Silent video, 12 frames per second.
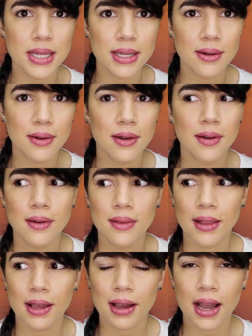it?
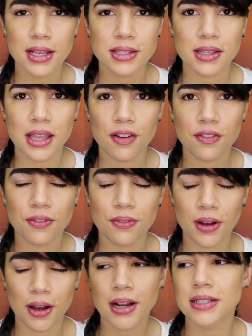Like, I used to give,
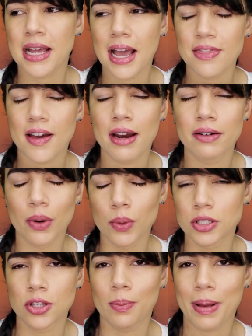because I thought everyone
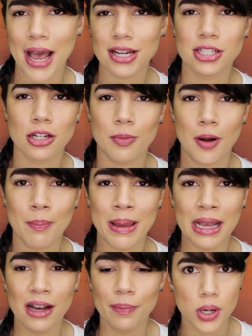was so passionate about
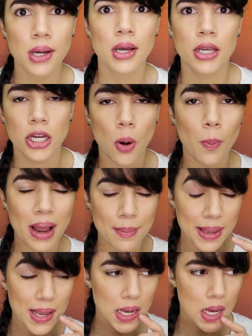makeup, or, you know,
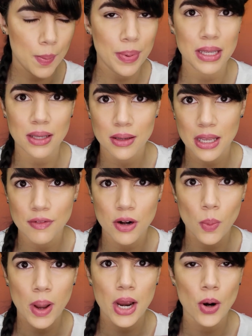buy makeup and give
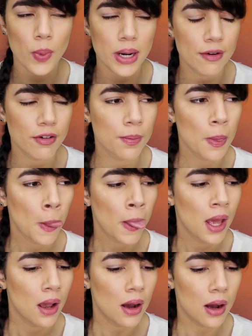it away or whatever.
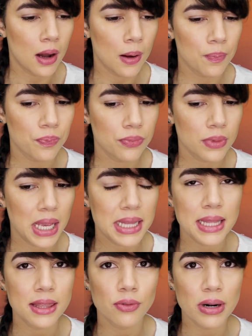
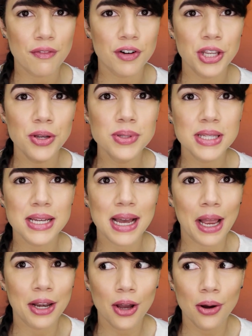And then they'll never use
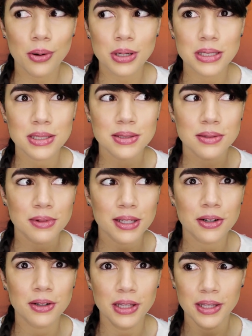it. I know, because
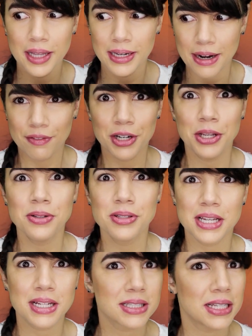literally they never
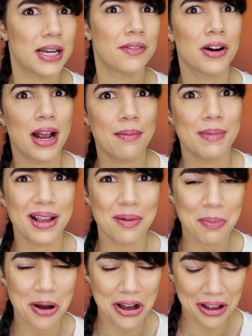used it because they never had
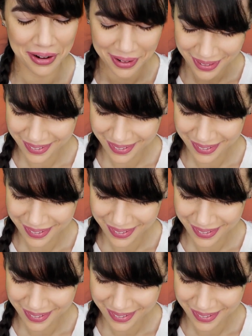makeup on.